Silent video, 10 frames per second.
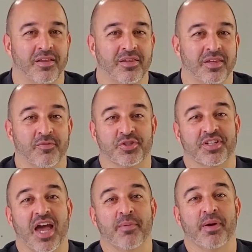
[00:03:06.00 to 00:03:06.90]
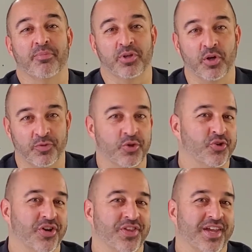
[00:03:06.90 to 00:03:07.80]
Give us a comment below if you enjoyed
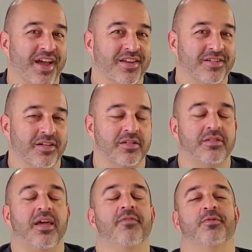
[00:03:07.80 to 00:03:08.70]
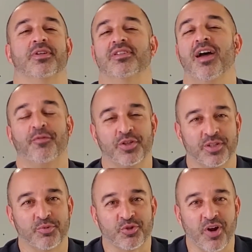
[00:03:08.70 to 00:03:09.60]
the content and definitely, definitely
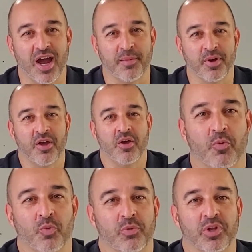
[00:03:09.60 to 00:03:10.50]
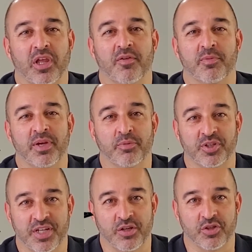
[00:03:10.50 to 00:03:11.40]
subscribe. We would love to be able to
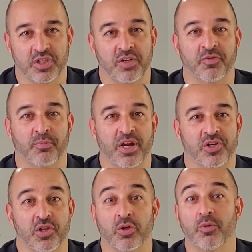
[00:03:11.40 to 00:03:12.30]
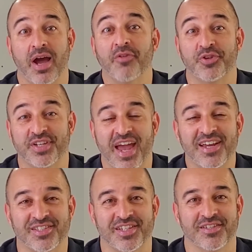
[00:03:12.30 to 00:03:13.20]
send you this information throughout the tax
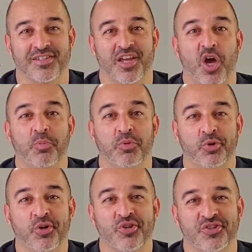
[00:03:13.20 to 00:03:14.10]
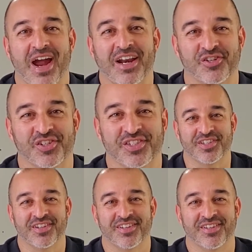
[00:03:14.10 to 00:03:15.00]
season to help you with your strategies.
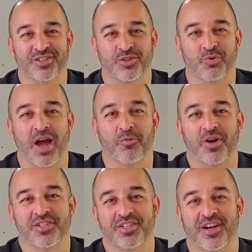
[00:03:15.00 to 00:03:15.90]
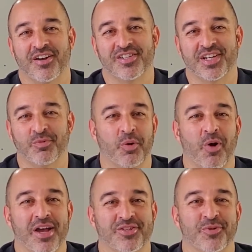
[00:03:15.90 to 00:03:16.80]
This is Ron Wysocarski with
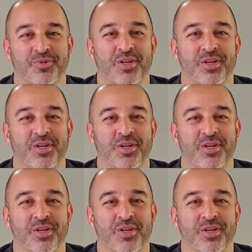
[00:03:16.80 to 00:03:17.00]
Wyse Home Team